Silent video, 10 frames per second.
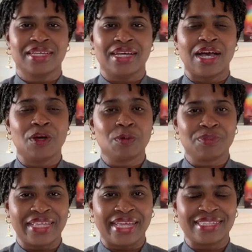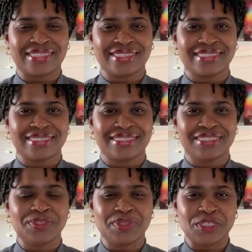I hope that
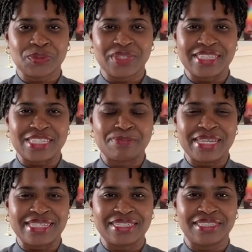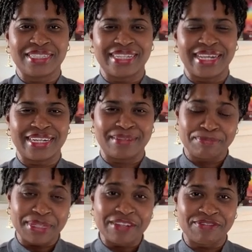you enjoyed this message and that it
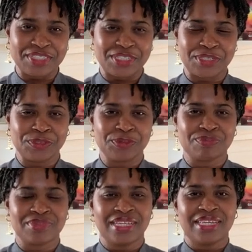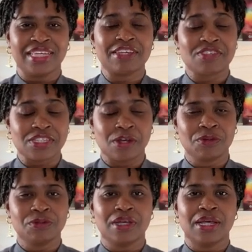benefits you. If so,